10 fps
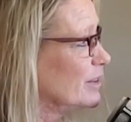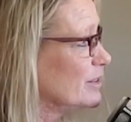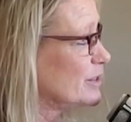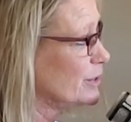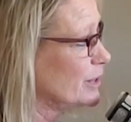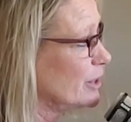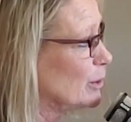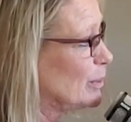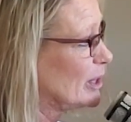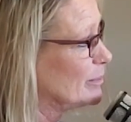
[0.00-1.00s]
the studio
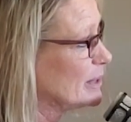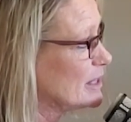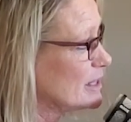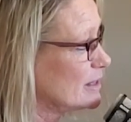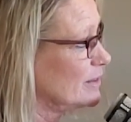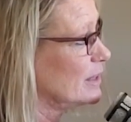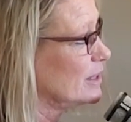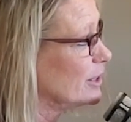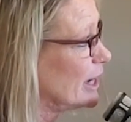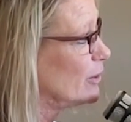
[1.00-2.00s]
apartments
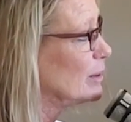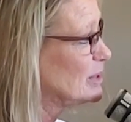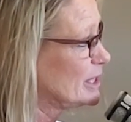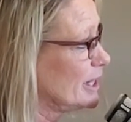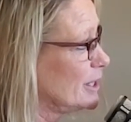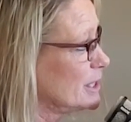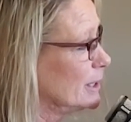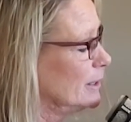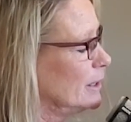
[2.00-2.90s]
that are now upstairs.